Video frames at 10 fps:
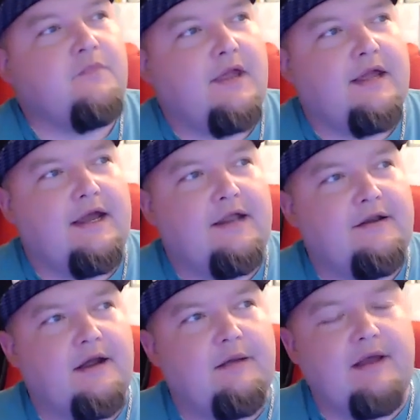And
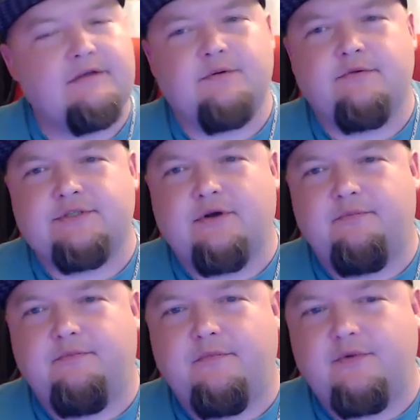uh, that's what was so
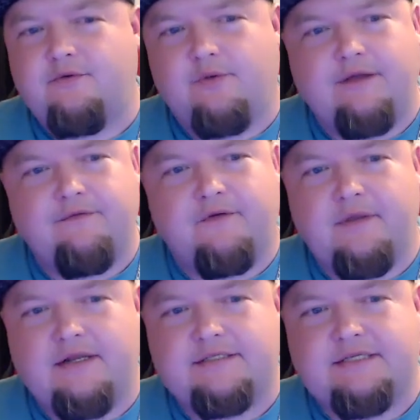great for
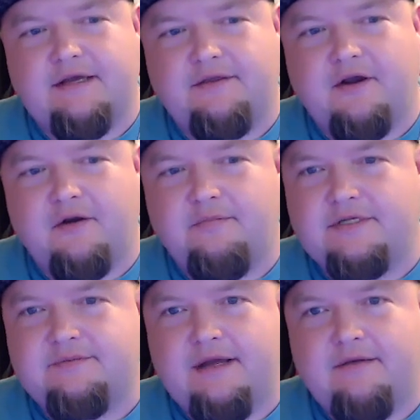me to see a
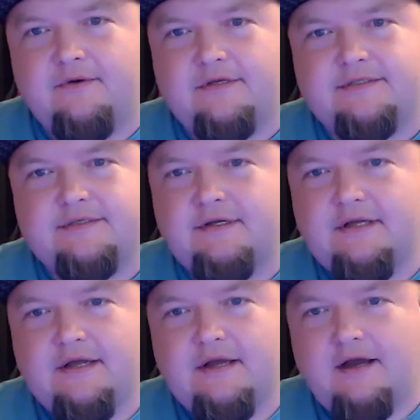therapist, man, was
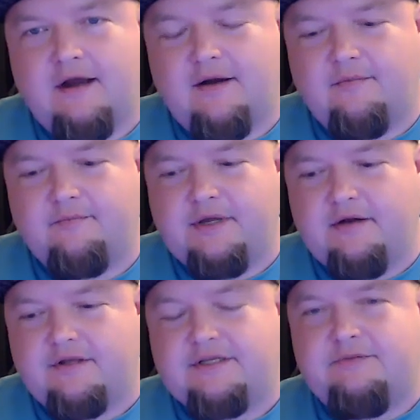um, being
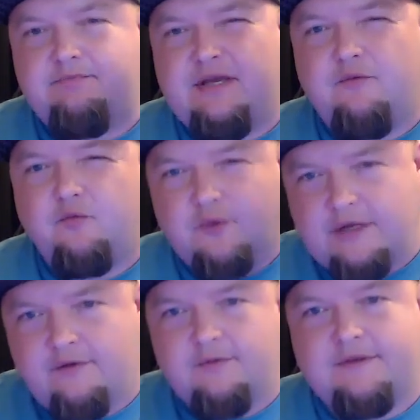able to be
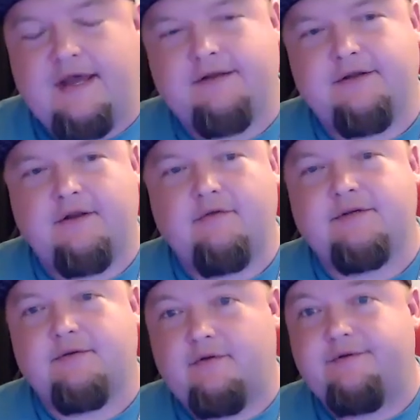real with that dude. He was
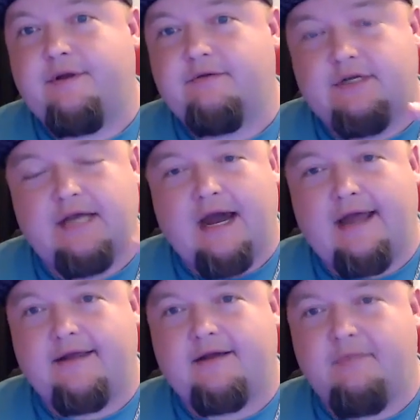a he was a guy
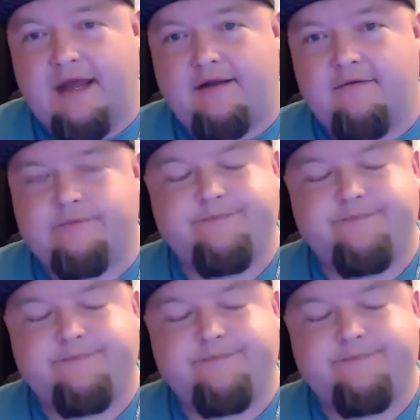like a man.